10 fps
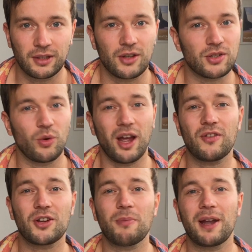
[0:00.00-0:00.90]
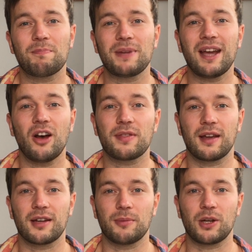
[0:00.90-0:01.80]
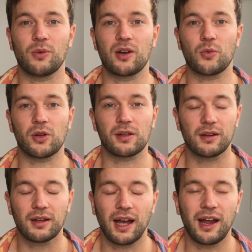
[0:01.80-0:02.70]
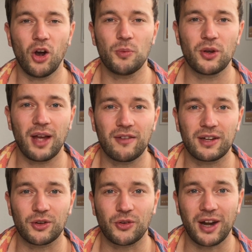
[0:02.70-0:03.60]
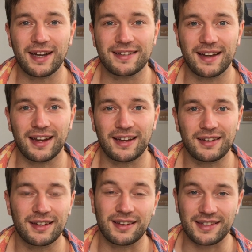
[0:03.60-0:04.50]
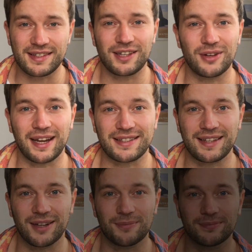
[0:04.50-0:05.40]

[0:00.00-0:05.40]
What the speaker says: So wherever you might be out there in the big wide world, I hope you're having a great day and see you next time.